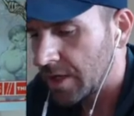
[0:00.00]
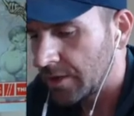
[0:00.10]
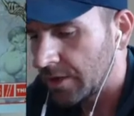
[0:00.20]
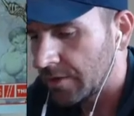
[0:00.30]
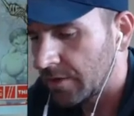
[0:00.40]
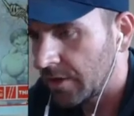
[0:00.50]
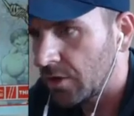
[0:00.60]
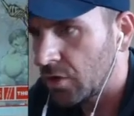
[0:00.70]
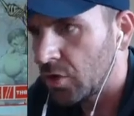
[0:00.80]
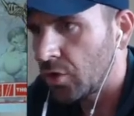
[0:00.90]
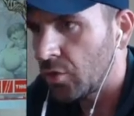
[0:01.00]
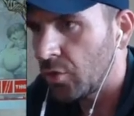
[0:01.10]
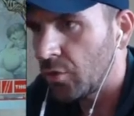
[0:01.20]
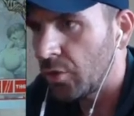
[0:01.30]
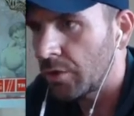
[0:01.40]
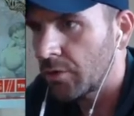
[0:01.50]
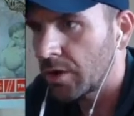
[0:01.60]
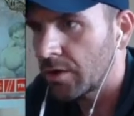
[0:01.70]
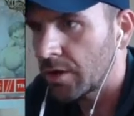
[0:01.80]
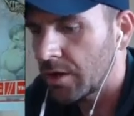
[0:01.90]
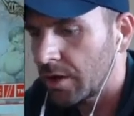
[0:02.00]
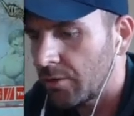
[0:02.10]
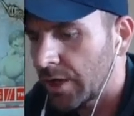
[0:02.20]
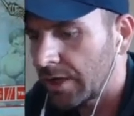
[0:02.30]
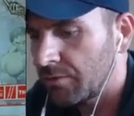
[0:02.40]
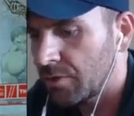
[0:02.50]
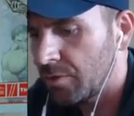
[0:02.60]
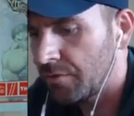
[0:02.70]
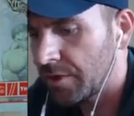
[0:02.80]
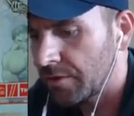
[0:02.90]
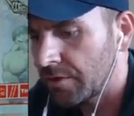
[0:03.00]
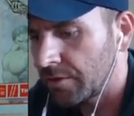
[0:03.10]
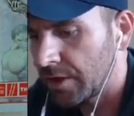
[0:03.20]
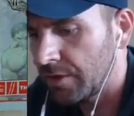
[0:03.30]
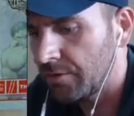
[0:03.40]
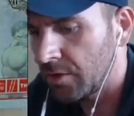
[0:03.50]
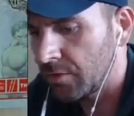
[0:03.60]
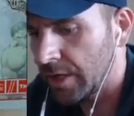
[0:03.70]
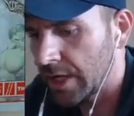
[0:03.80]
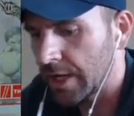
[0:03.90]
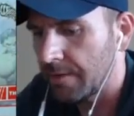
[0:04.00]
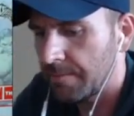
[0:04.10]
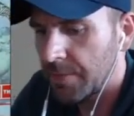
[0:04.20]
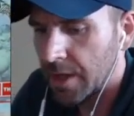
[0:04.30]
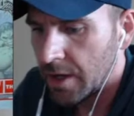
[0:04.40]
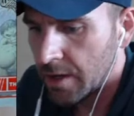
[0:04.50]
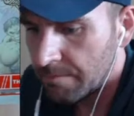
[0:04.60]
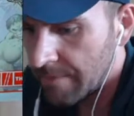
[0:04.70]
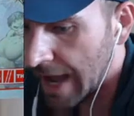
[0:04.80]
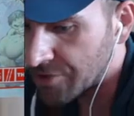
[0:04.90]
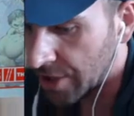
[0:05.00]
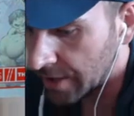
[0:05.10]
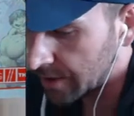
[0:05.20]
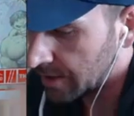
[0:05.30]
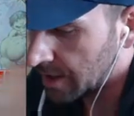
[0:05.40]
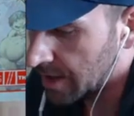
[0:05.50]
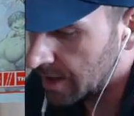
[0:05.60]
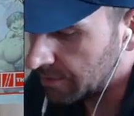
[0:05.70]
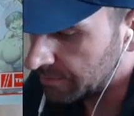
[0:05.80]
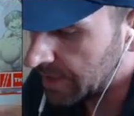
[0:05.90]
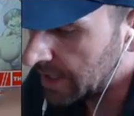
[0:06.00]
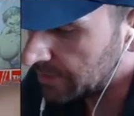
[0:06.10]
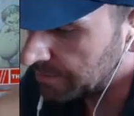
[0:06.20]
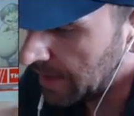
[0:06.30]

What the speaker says: And let's see who, when I remove this to sleeve, who do we got? Magic. Oh, nice.